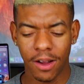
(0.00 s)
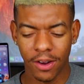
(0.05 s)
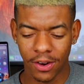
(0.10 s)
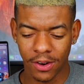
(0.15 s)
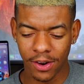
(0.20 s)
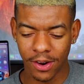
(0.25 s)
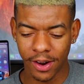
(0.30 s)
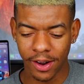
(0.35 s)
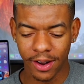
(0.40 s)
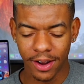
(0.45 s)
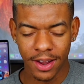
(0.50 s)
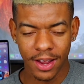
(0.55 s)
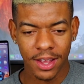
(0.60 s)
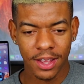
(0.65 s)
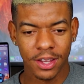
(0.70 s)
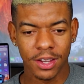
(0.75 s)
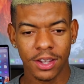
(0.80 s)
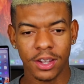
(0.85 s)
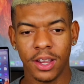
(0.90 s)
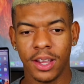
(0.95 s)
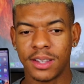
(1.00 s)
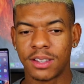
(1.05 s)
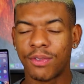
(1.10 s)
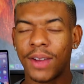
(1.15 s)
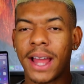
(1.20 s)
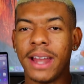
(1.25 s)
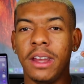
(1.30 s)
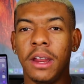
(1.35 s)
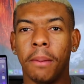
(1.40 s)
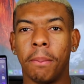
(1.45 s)
Or it's
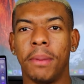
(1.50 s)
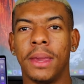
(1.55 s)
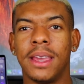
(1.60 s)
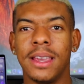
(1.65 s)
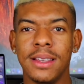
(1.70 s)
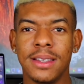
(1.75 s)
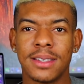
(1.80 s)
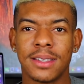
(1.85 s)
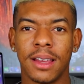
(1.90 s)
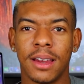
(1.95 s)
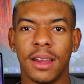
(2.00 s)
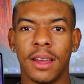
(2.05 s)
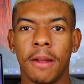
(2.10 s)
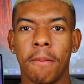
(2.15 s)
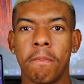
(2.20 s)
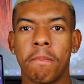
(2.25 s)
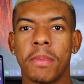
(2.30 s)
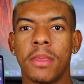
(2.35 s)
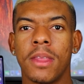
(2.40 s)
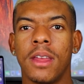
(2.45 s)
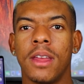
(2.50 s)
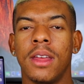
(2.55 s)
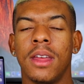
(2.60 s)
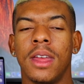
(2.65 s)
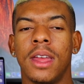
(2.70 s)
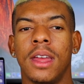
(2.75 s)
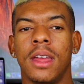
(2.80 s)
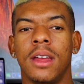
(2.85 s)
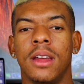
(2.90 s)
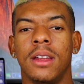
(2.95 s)
finding peace in it
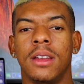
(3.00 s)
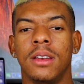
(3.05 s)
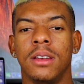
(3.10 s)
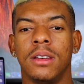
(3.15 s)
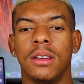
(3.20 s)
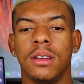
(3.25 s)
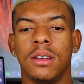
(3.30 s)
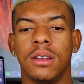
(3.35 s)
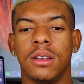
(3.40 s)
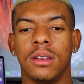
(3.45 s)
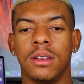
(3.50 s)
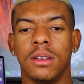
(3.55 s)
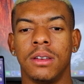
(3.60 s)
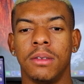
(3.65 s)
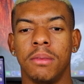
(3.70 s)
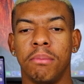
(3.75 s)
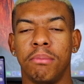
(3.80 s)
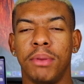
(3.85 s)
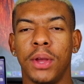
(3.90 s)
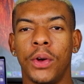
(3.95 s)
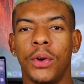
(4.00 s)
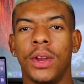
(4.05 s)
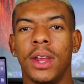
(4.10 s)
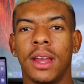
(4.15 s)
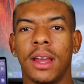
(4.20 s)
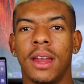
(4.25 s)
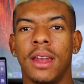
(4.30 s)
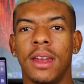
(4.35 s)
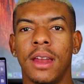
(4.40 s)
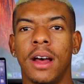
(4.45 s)
and
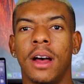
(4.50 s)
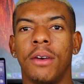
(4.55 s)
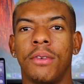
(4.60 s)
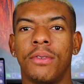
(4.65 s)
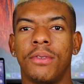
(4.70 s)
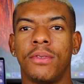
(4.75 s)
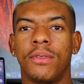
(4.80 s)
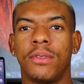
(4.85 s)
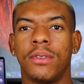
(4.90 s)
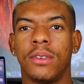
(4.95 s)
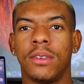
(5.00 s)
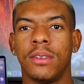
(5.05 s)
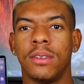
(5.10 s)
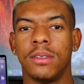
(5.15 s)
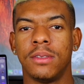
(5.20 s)
building enough